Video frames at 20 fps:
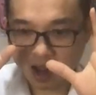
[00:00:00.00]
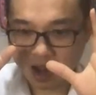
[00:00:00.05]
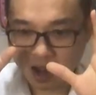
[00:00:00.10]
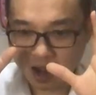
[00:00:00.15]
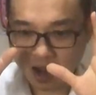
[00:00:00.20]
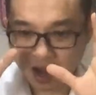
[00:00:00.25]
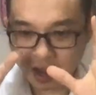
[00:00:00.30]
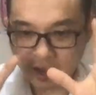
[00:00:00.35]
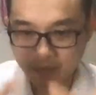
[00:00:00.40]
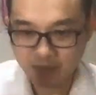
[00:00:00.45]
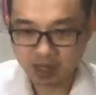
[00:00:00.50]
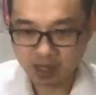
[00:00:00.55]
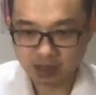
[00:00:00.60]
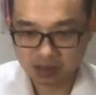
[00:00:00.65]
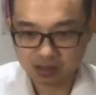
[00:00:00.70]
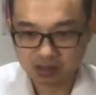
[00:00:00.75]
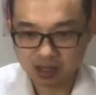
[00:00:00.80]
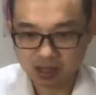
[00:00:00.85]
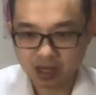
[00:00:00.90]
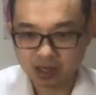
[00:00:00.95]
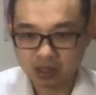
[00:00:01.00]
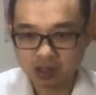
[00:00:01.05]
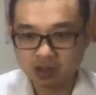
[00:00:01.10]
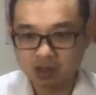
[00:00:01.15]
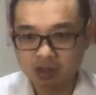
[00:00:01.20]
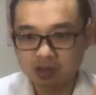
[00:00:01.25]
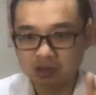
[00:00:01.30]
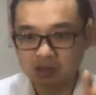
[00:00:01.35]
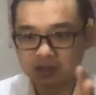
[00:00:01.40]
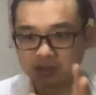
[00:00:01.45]
I make the
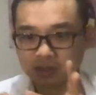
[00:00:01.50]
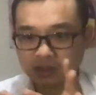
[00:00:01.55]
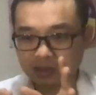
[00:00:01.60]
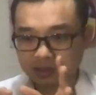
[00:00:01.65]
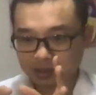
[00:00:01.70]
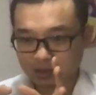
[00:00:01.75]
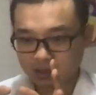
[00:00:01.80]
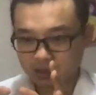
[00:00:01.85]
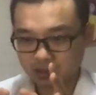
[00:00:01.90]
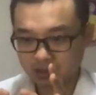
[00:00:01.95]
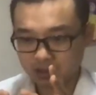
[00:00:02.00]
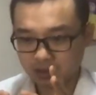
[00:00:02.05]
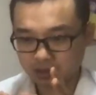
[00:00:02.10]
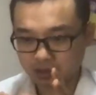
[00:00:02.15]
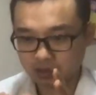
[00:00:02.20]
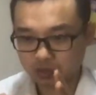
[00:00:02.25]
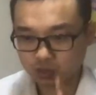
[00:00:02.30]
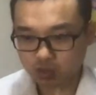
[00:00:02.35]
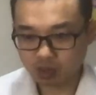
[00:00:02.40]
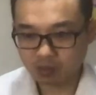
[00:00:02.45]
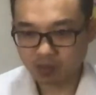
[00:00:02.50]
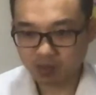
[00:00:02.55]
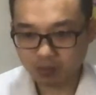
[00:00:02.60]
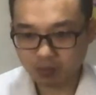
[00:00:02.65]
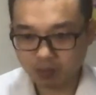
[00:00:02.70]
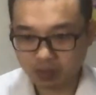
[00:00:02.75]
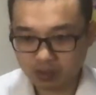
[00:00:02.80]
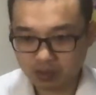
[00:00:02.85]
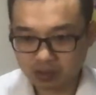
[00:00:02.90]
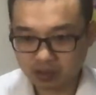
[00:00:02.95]
diagnose, treatment
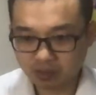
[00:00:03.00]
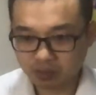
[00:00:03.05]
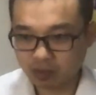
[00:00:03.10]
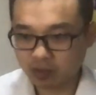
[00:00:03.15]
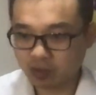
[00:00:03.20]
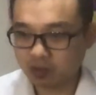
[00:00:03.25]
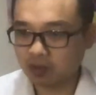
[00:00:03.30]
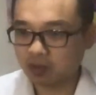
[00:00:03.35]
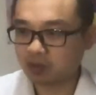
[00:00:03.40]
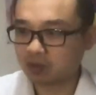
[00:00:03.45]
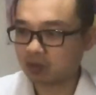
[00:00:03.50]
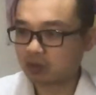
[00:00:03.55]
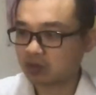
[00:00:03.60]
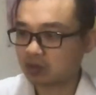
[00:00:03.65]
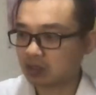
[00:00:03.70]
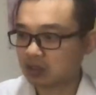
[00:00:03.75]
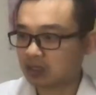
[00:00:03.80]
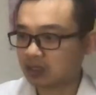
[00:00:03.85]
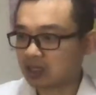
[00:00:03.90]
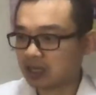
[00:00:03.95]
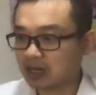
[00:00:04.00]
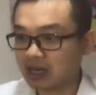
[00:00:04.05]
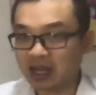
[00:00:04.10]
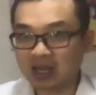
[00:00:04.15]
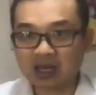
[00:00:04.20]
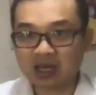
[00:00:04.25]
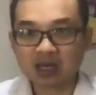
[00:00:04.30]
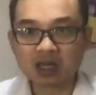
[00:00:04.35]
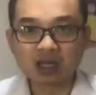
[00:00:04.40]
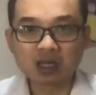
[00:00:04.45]
principle, then
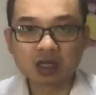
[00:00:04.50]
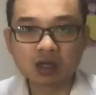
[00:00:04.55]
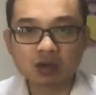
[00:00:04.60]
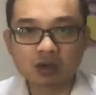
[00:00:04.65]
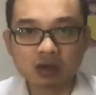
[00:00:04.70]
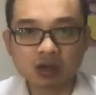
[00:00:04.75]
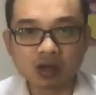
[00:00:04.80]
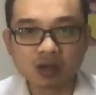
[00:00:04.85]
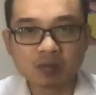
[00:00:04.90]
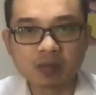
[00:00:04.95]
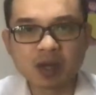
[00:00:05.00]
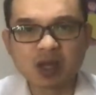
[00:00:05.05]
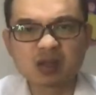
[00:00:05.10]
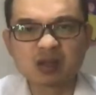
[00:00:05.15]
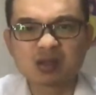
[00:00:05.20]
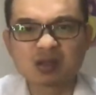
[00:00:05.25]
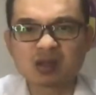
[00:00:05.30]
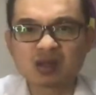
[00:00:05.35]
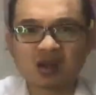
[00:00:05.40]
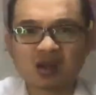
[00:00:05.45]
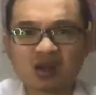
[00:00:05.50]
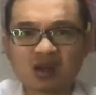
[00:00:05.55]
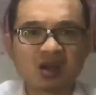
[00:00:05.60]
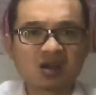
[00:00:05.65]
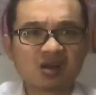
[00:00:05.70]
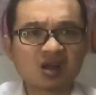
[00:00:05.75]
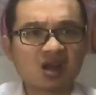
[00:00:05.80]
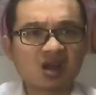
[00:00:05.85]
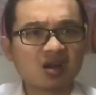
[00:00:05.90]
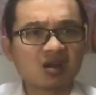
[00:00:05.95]
I needle it, and patient say, oh
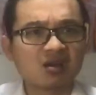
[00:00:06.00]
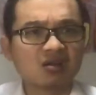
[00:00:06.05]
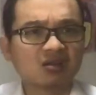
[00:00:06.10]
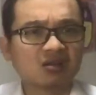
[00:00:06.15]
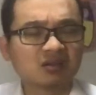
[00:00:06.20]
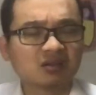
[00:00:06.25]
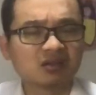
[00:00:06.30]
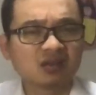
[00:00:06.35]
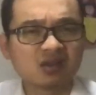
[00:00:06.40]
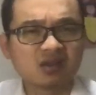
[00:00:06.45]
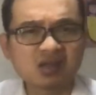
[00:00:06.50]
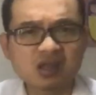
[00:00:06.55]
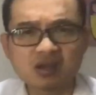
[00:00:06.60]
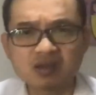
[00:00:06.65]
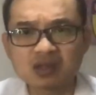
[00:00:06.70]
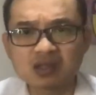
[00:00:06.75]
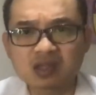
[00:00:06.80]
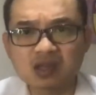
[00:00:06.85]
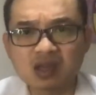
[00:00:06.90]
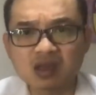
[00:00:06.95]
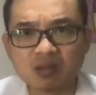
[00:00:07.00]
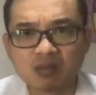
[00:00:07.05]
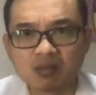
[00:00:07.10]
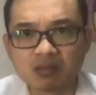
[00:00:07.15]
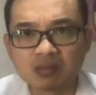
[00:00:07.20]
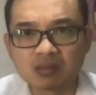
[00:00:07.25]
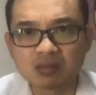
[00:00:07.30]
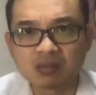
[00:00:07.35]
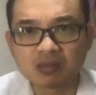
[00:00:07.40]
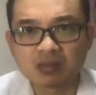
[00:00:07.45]
no, it's still the same.
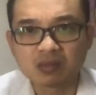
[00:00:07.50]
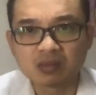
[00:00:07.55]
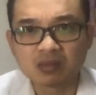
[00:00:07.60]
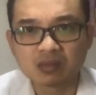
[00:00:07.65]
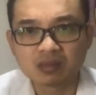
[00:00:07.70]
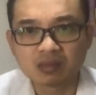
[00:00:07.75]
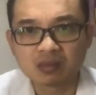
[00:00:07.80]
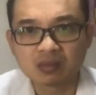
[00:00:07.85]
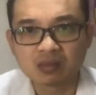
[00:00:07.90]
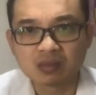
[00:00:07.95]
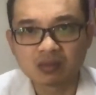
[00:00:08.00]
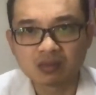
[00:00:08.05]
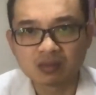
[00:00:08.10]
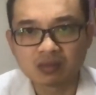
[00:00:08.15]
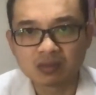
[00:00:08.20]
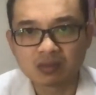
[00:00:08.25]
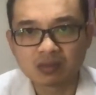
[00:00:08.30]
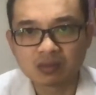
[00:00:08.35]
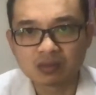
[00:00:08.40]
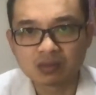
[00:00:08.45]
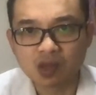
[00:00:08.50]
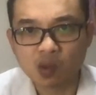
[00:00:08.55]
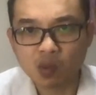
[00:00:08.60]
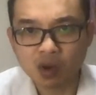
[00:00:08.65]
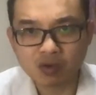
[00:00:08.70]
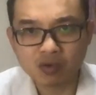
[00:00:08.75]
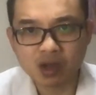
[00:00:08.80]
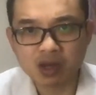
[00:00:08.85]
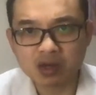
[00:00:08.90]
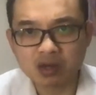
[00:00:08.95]
Then what
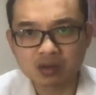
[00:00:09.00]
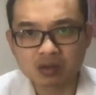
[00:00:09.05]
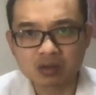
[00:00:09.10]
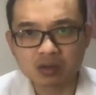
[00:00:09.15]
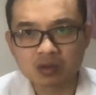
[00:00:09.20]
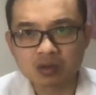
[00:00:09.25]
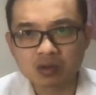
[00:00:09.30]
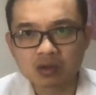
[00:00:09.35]
do?